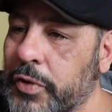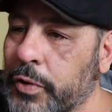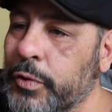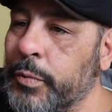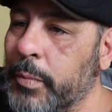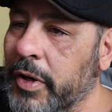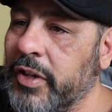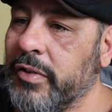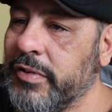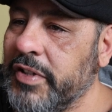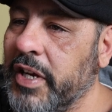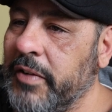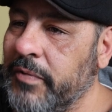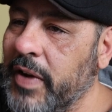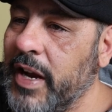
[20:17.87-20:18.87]
know who Michael
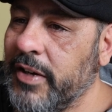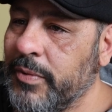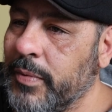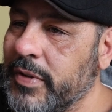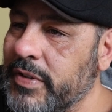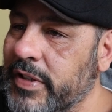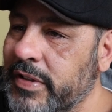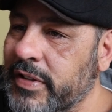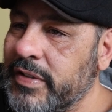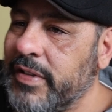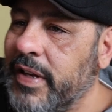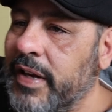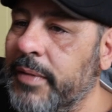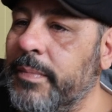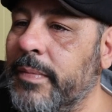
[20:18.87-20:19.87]
J. Fox was at this
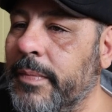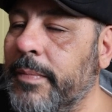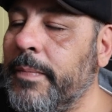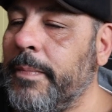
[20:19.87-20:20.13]
time?